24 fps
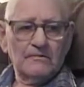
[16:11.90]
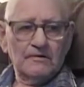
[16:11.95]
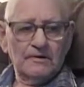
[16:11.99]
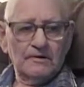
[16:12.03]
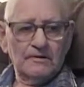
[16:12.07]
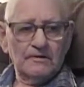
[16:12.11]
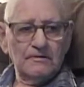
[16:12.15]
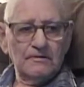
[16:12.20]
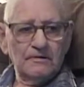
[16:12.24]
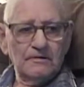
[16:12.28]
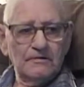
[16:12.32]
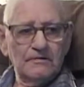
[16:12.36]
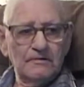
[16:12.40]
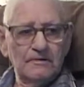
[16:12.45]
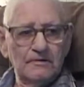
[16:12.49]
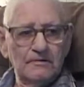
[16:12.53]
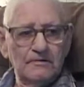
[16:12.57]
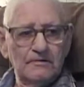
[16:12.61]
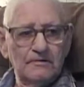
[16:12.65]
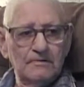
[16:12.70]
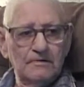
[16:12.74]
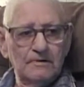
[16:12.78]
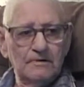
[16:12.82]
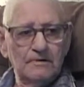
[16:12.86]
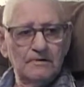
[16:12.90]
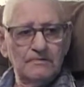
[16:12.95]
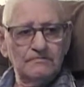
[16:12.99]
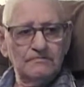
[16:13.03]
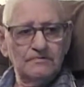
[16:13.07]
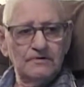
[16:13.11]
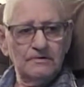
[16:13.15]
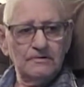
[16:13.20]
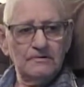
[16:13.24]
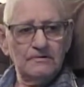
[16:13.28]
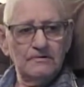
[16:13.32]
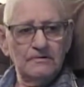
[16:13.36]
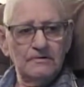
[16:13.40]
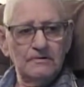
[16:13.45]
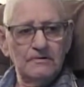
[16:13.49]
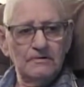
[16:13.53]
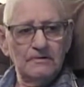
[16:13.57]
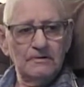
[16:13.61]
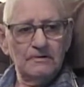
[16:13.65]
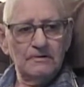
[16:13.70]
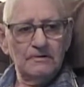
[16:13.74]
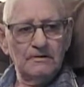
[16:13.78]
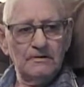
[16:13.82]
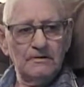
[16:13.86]
Well, I helped dug the
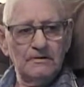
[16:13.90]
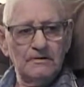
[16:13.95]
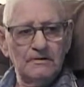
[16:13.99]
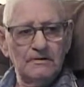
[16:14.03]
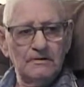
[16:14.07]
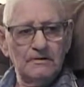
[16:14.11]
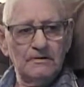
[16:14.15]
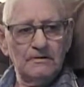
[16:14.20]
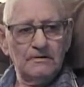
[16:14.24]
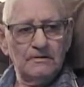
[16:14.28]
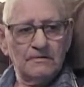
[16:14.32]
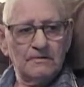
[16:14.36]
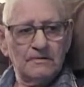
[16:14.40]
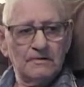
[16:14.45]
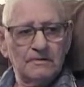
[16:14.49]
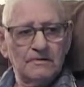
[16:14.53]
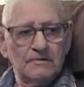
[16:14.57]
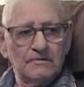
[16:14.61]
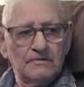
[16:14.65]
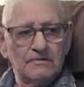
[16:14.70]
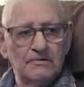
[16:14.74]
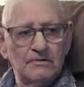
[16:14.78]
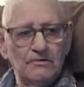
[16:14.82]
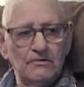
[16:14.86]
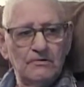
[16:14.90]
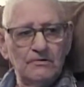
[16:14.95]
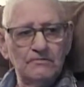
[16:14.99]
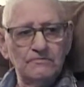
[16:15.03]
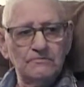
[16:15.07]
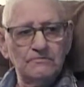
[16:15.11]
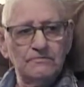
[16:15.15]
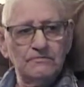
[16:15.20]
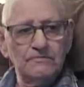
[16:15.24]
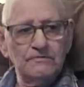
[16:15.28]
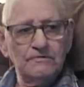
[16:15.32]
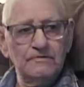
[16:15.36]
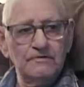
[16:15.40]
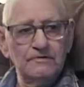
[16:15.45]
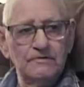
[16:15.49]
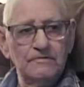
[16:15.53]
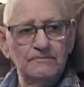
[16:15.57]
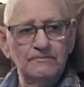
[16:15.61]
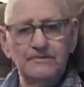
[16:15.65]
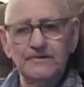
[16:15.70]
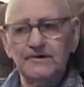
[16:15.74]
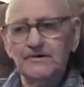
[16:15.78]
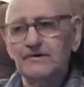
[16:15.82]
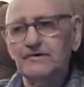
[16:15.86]
holes for the
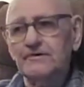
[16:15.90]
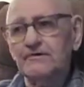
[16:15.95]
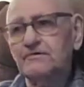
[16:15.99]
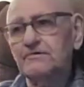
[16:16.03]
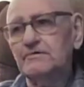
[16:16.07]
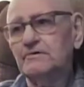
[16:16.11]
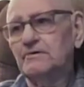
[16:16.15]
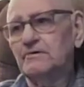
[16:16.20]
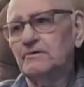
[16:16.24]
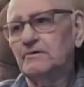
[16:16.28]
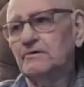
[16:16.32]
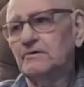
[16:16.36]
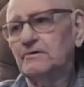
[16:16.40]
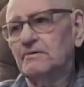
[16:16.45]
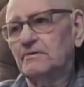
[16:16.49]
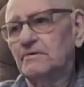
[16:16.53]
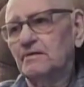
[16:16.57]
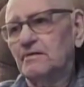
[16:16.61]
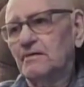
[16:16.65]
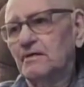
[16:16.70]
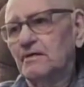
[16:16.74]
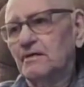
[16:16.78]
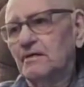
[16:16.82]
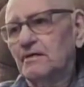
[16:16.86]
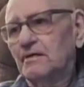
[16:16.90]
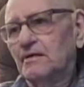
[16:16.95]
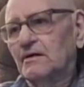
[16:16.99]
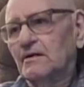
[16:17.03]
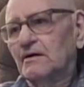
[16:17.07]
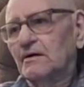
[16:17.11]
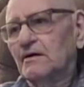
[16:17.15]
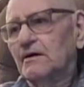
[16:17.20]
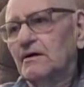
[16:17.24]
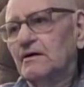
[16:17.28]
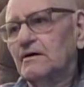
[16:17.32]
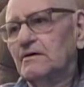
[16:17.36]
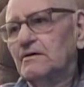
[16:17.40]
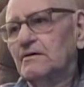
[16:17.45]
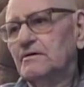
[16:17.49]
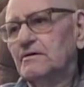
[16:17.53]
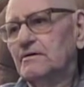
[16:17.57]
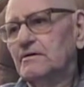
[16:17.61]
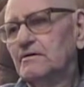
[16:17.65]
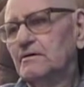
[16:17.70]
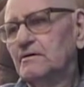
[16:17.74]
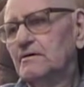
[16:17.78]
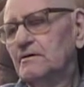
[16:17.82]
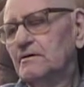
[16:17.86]
piers,
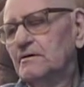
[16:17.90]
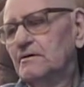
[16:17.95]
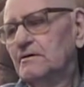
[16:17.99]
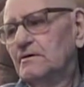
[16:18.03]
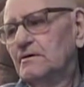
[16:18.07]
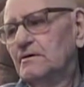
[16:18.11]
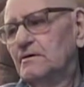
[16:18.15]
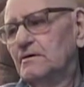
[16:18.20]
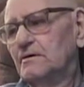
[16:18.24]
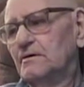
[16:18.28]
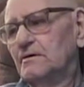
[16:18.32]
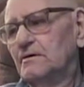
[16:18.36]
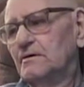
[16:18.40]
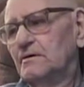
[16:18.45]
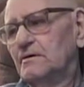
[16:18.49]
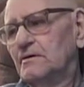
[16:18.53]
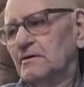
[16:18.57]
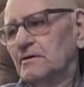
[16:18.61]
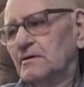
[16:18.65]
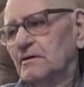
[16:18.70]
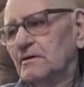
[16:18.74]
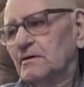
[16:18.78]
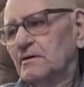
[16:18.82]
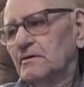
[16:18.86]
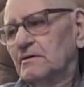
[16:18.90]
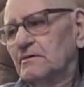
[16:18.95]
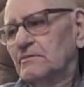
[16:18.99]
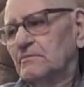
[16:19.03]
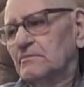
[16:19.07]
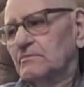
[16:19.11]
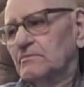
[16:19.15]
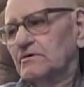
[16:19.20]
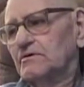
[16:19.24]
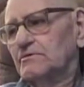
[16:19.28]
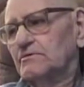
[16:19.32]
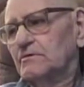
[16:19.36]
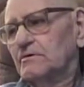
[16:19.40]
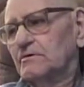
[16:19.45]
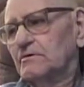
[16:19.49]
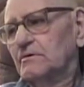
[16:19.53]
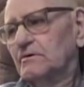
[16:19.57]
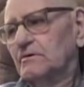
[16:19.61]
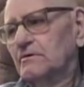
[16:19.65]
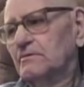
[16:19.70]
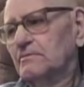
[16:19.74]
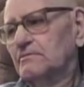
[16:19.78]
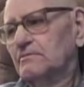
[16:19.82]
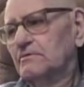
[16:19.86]
and Mr.
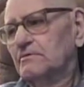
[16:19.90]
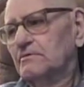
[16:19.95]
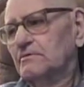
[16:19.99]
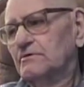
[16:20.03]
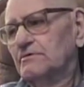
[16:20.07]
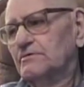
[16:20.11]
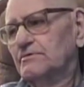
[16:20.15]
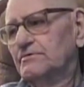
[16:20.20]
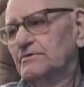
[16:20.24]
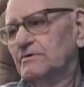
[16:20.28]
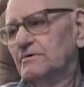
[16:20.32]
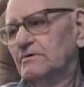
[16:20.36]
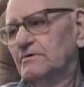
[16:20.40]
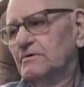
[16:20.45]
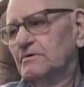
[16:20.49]
Carpenter was